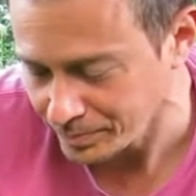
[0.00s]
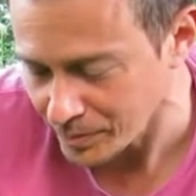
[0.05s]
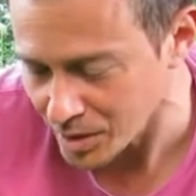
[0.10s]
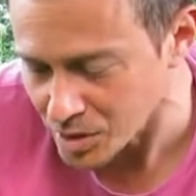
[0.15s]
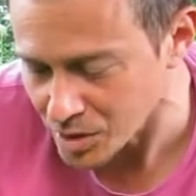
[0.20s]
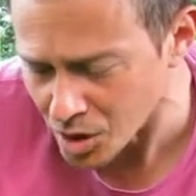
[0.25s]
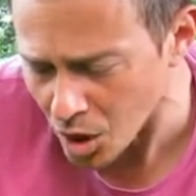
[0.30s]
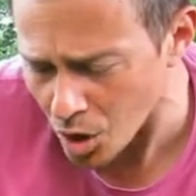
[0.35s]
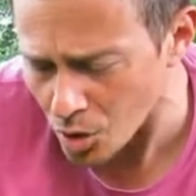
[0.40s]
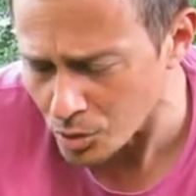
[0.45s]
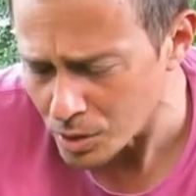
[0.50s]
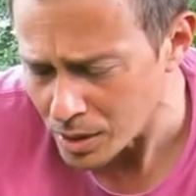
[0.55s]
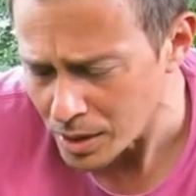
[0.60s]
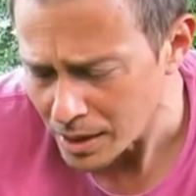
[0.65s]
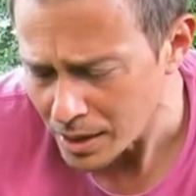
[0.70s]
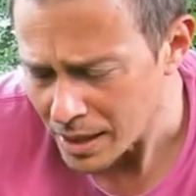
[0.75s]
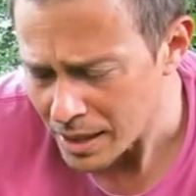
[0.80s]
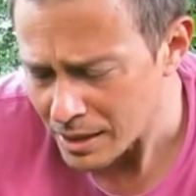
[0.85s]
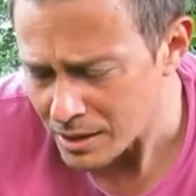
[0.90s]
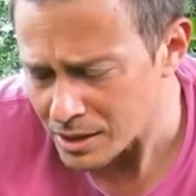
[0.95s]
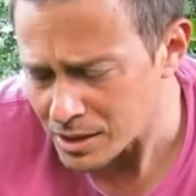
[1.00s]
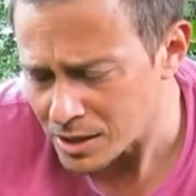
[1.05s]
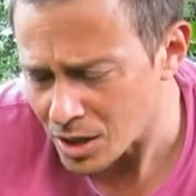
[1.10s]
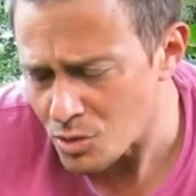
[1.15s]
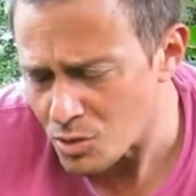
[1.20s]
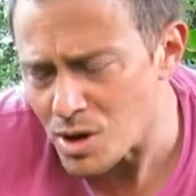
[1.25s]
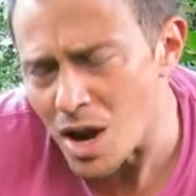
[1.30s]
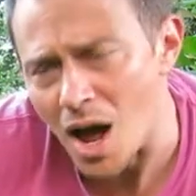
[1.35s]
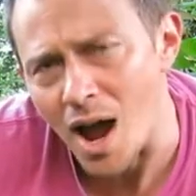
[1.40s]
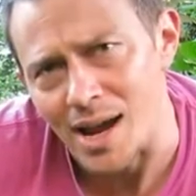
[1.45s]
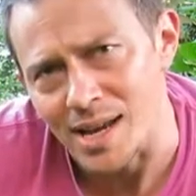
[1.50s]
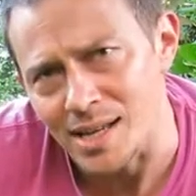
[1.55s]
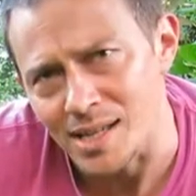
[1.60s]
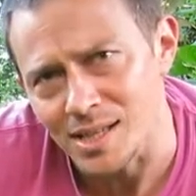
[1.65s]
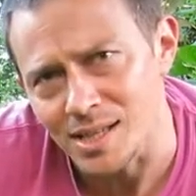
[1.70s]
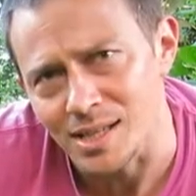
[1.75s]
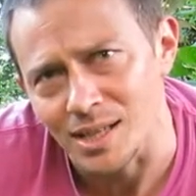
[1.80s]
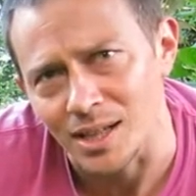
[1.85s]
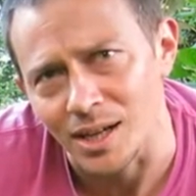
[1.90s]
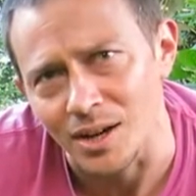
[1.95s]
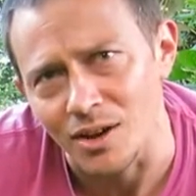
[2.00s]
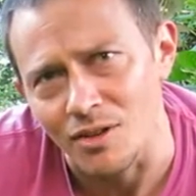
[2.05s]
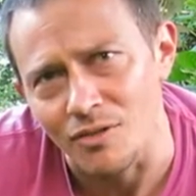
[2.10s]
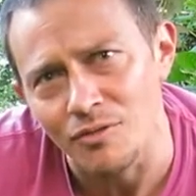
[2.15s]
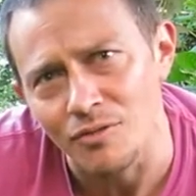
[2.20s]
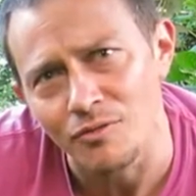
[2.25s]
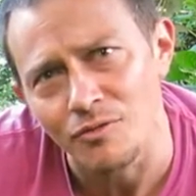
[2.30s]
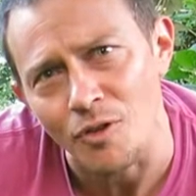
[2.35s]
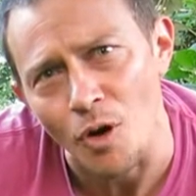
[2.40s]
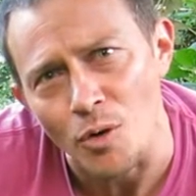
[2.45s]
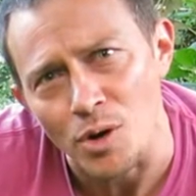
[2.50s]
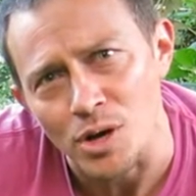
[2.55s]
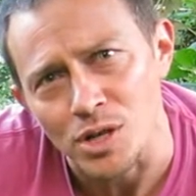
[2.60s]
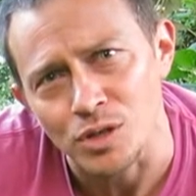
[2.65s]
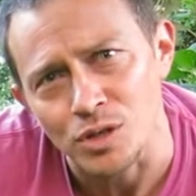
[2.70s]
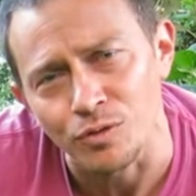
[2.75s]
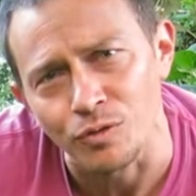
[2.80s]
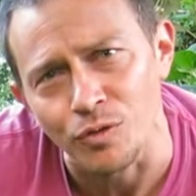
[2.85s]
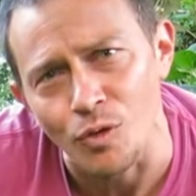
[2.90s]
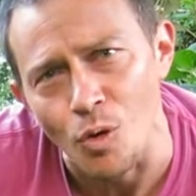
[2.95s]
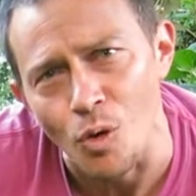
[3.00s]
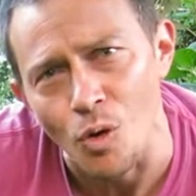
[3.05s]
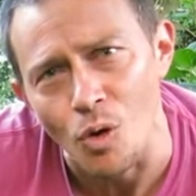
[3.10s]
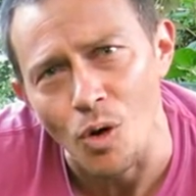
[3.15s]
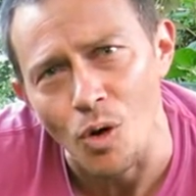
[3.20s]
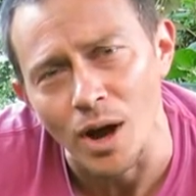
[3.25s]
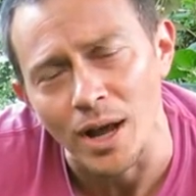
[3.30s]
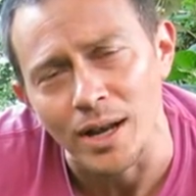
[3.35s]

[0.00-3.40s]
So nice to kind of forage for